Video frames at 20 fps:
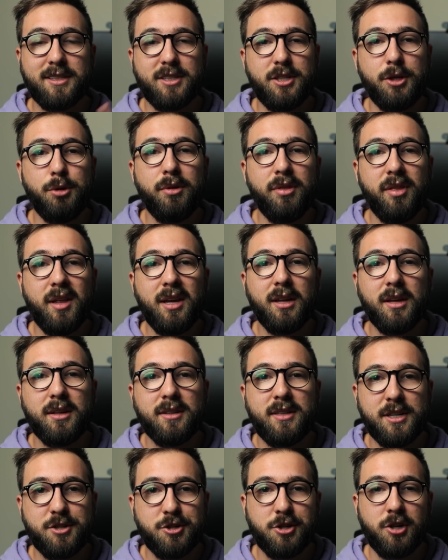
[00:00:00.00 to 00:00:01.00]
Do you think
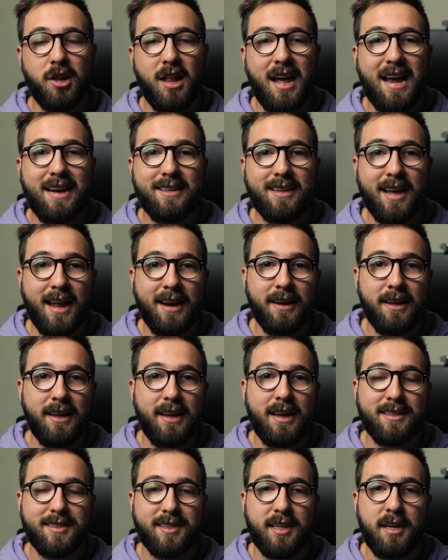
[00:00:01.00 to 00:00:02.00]
digital
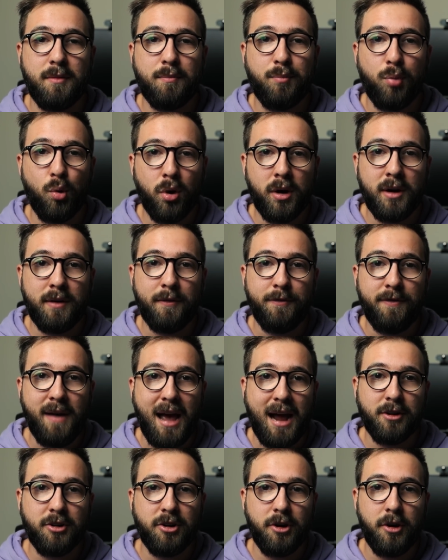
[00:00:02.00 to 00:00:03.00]
identity is an important
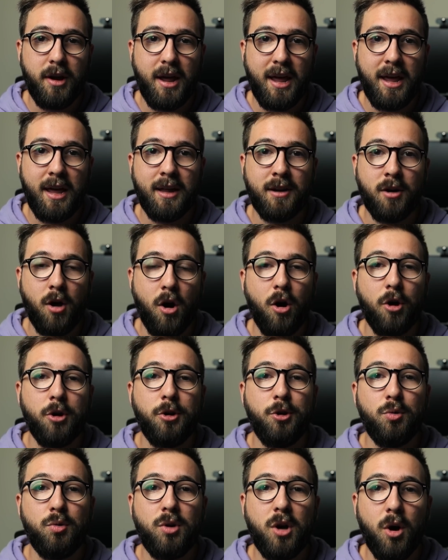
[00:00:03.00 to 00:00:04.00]
factor, and are
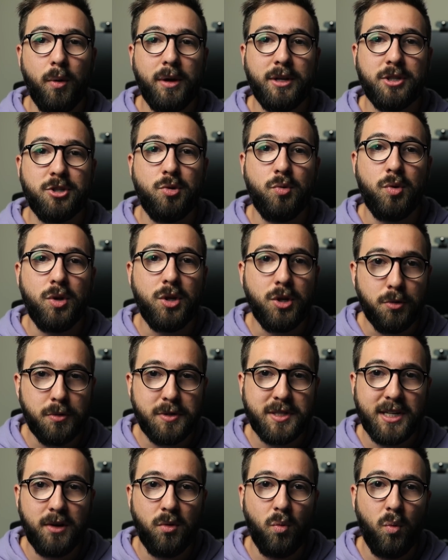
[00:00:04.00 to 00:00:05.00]
you going to
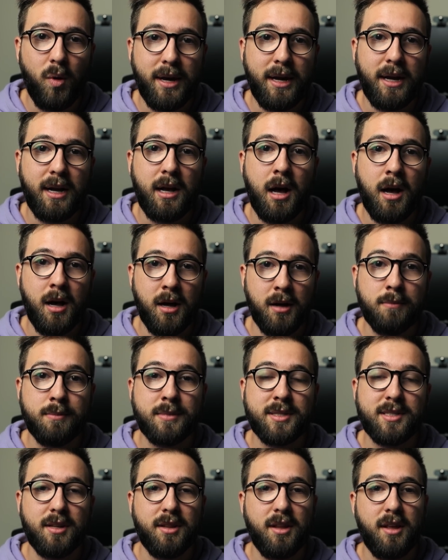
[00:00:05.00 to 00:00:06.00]
use it when it
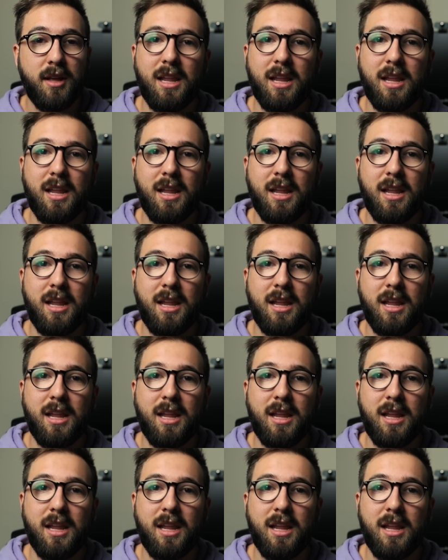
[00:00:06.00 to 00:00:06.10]
comes?